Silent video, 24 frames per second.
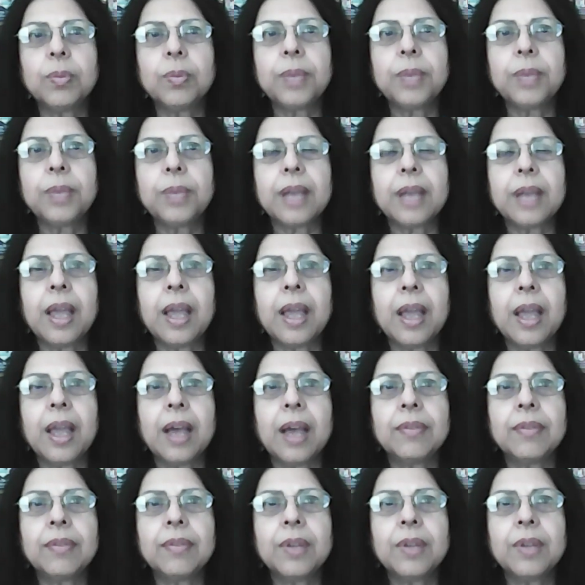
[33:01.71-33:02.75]
that I have
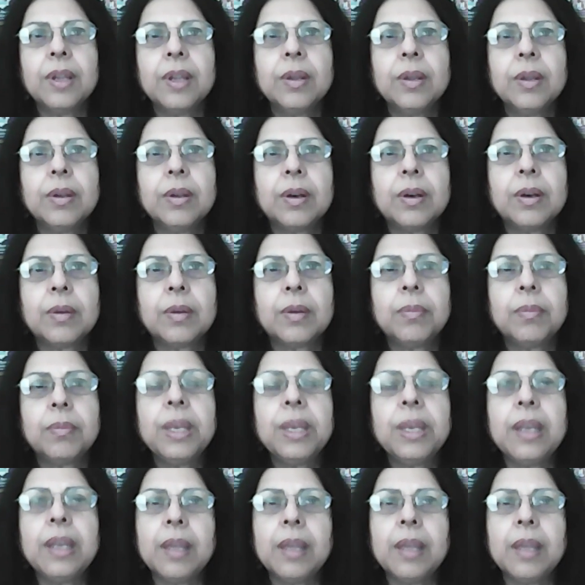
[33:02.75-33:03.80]

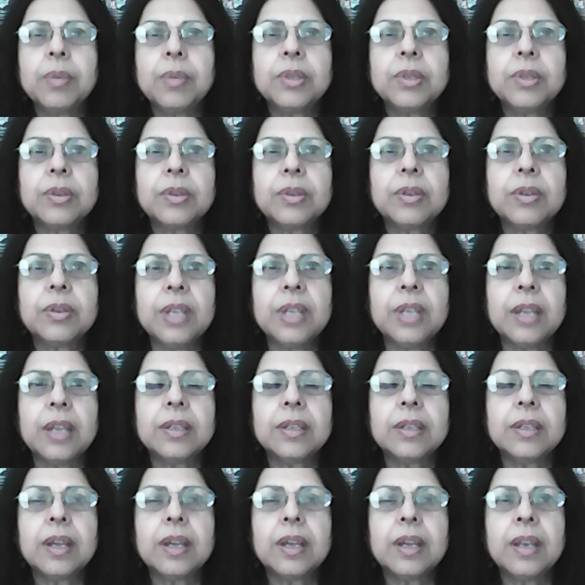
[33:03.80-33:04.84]
been able to
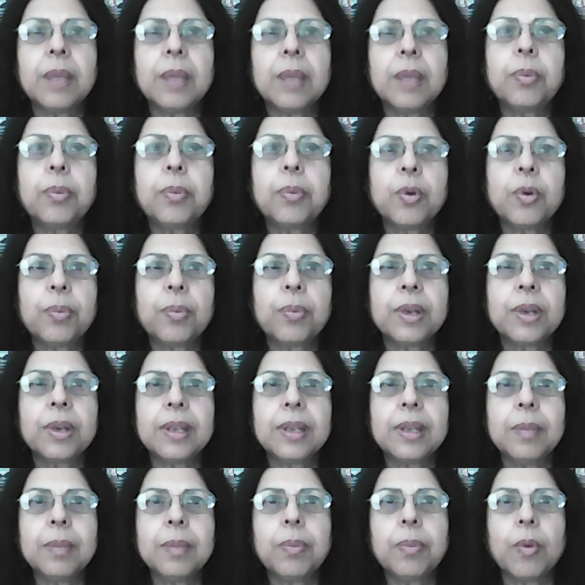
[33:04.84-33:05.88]
create an
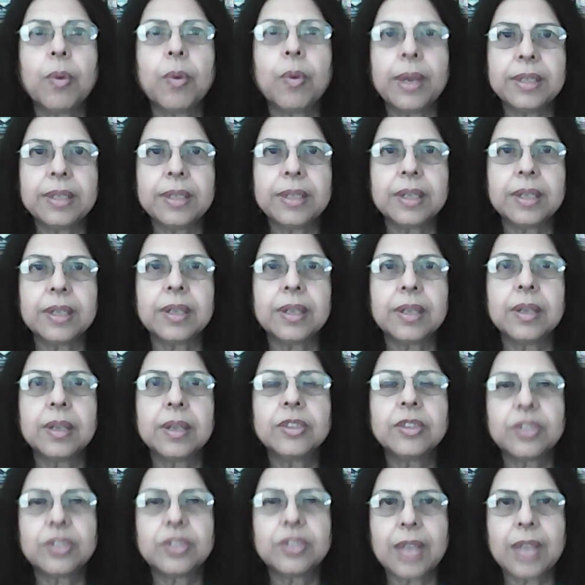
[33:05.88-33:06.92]
appropriately poetic
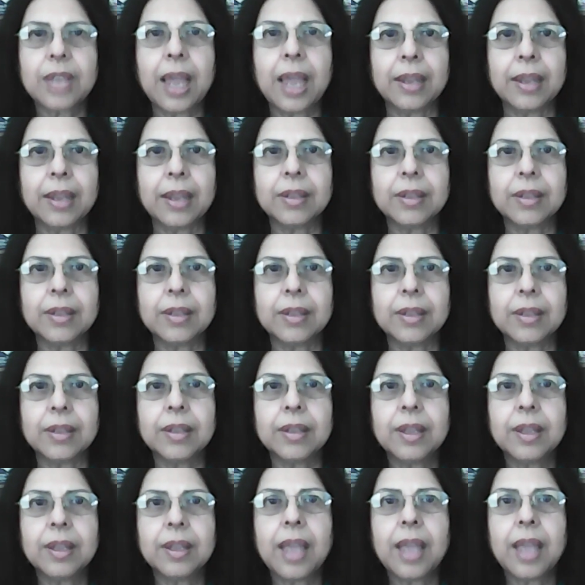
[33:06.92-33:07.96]
style
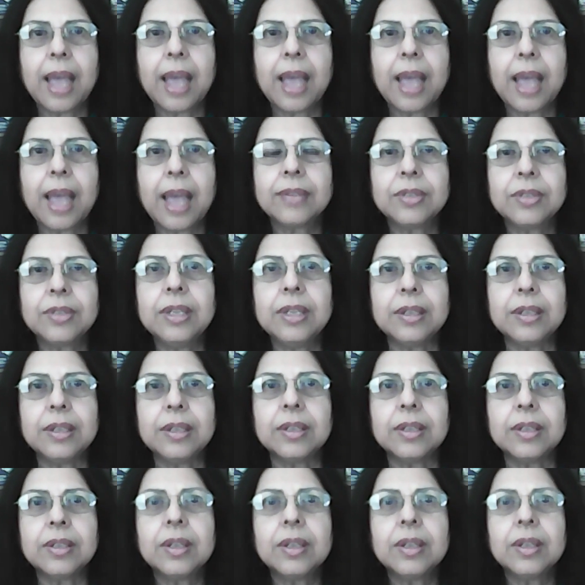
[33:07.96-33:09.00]
as needed
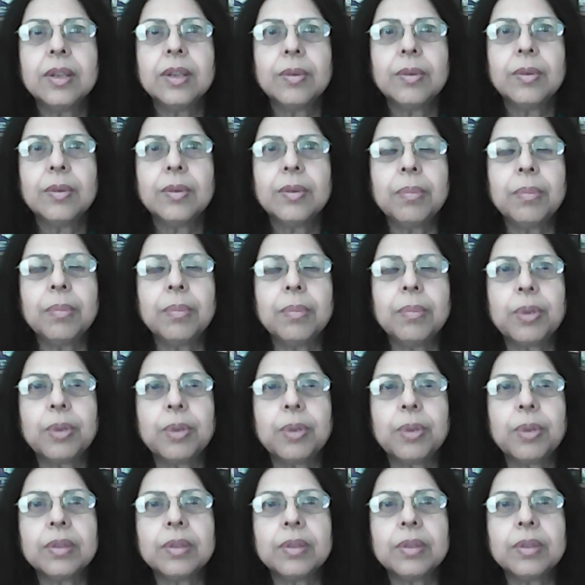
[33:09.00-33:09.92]
when people